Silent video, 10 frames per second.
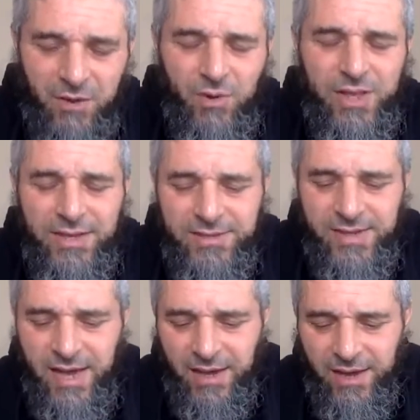When I
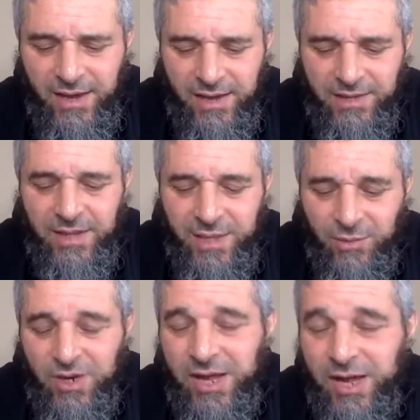say that they
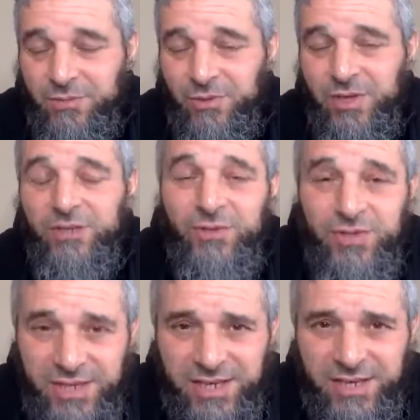will come to
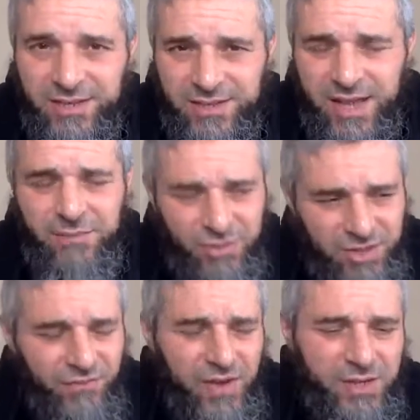intercede, naam, to
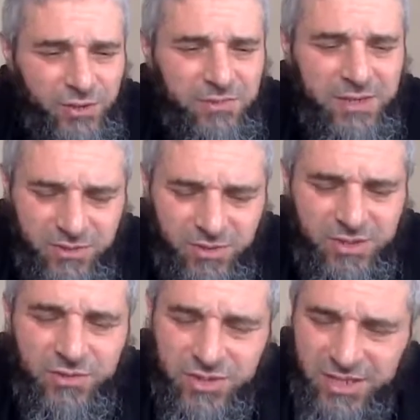defend you means to
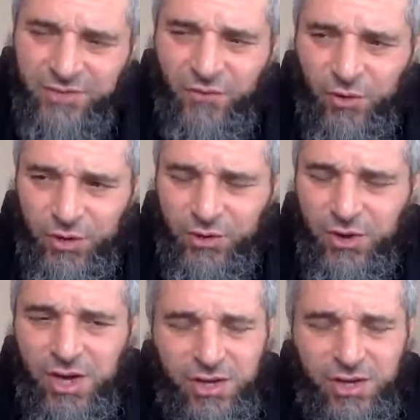intercede for you,